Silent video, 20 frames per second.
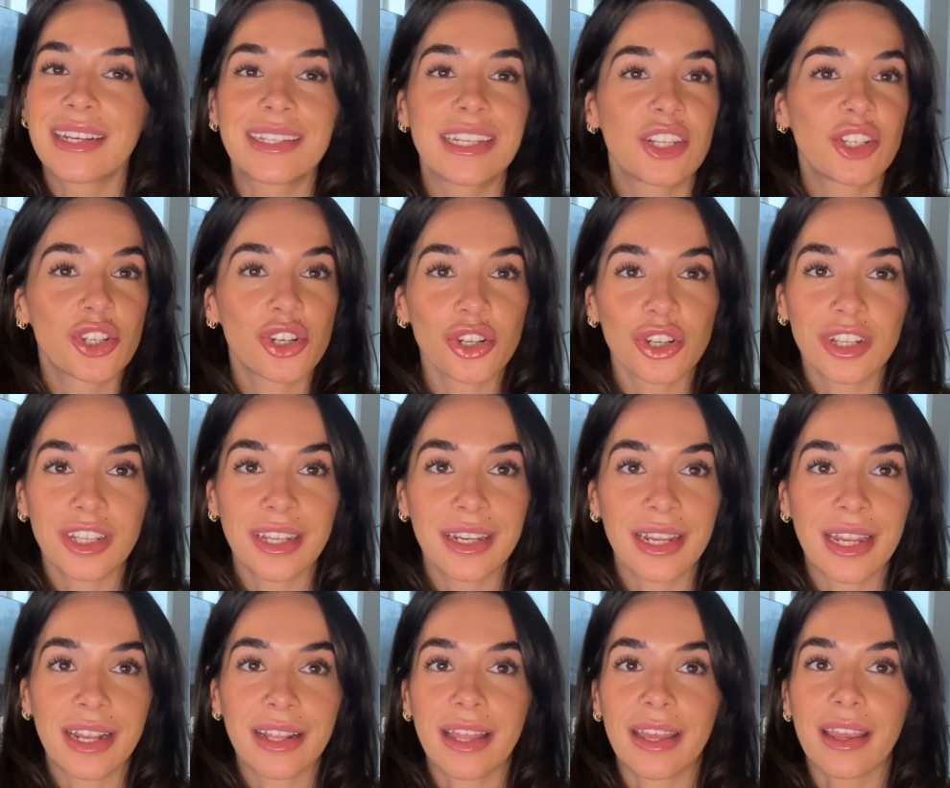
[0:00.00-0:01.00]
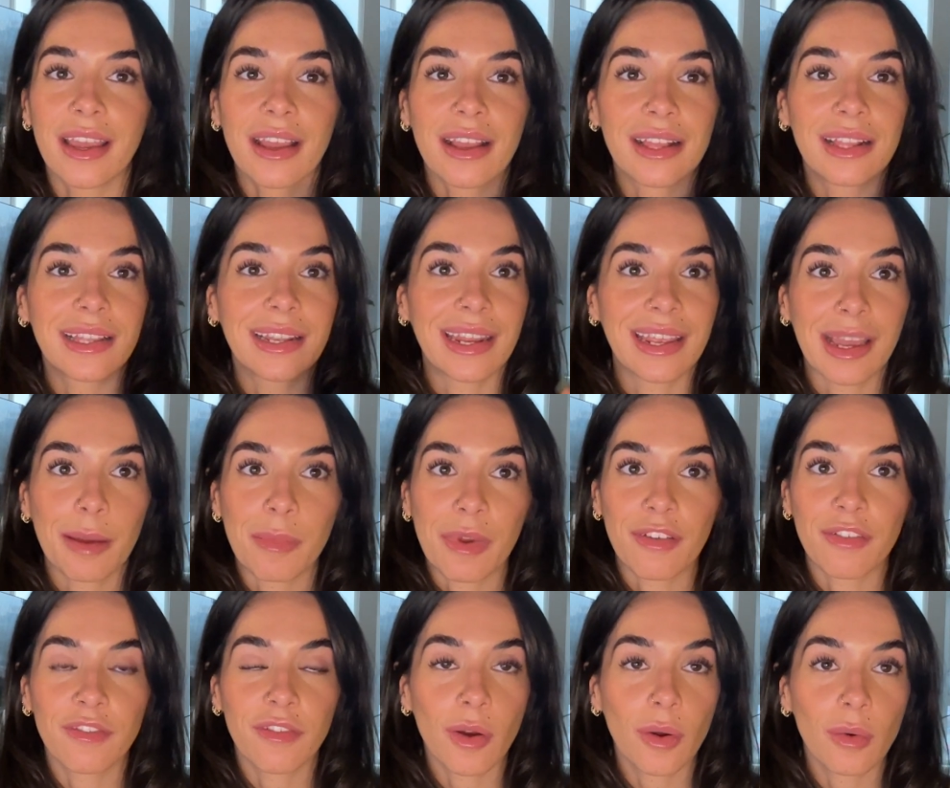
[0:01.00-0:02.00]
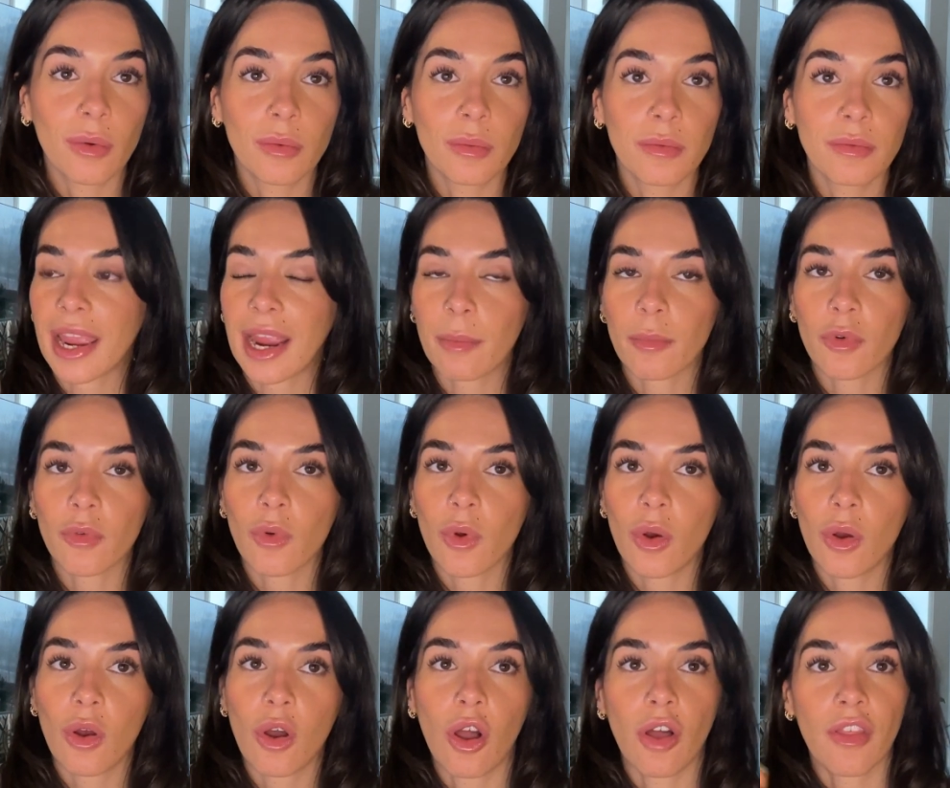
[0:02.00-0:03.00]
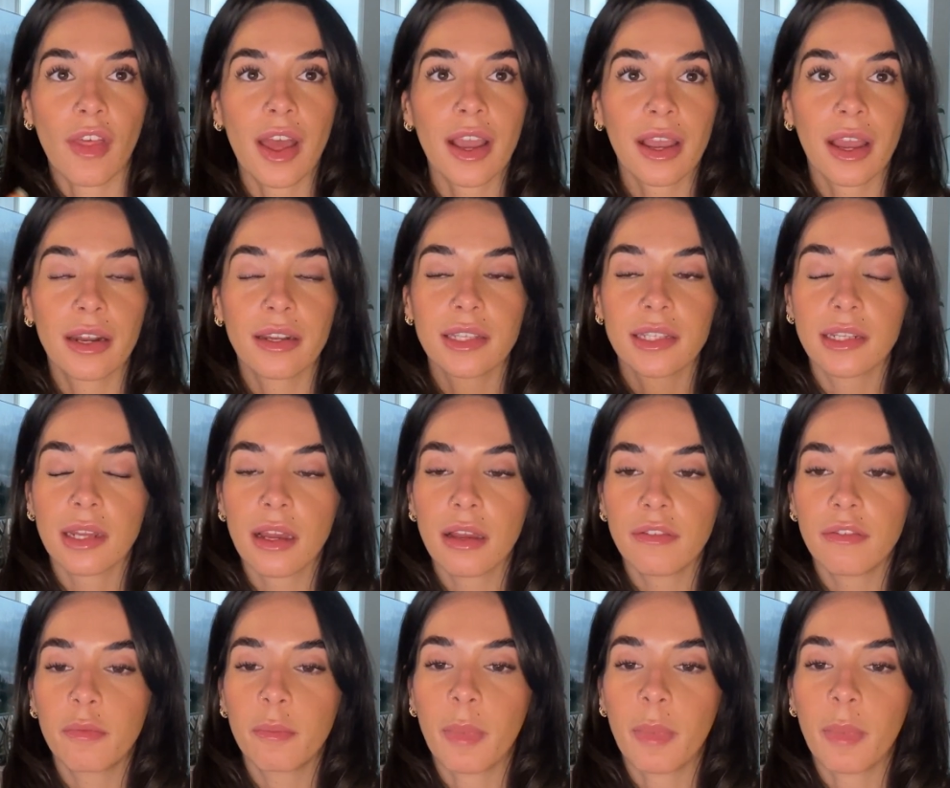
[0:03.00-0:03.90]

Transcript: digital cleaning, like cleaning out my phone, camera roll, all that kind of stuff.